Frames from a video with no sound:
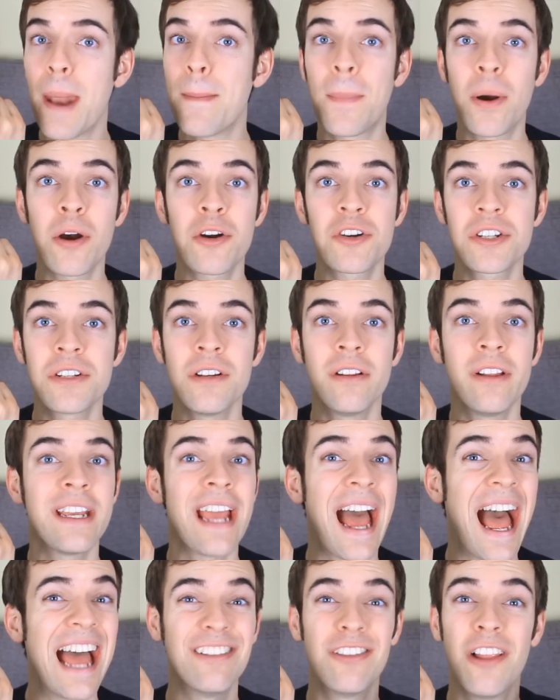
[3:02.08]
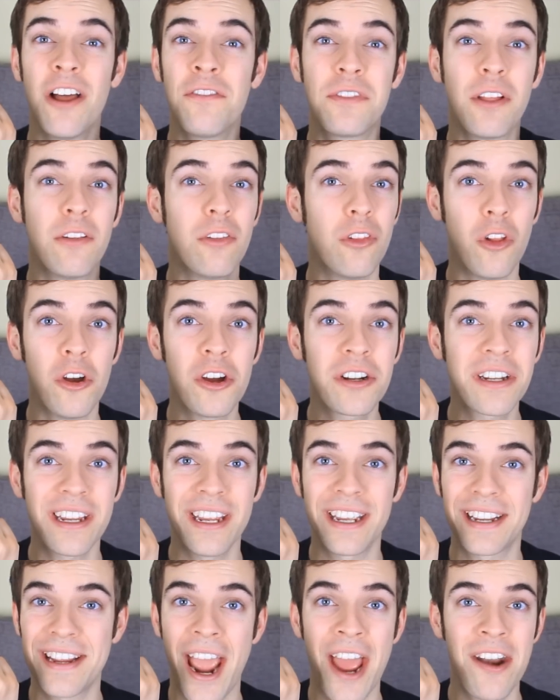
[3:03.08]
And personally, I love the look.
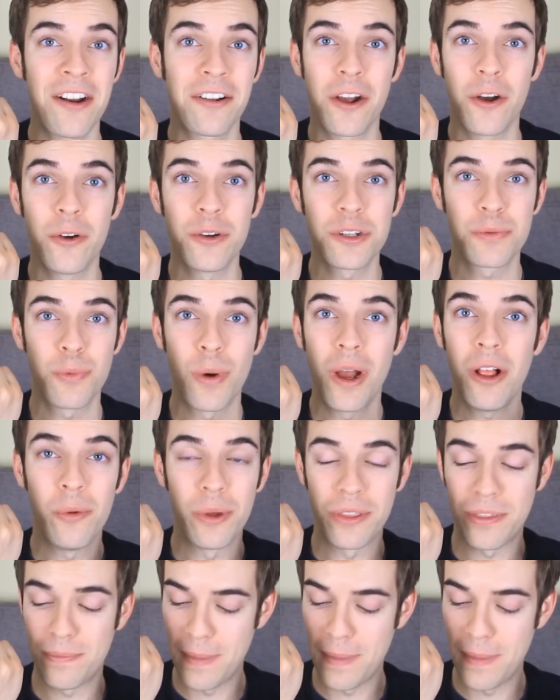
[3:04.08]
It kind of goes well with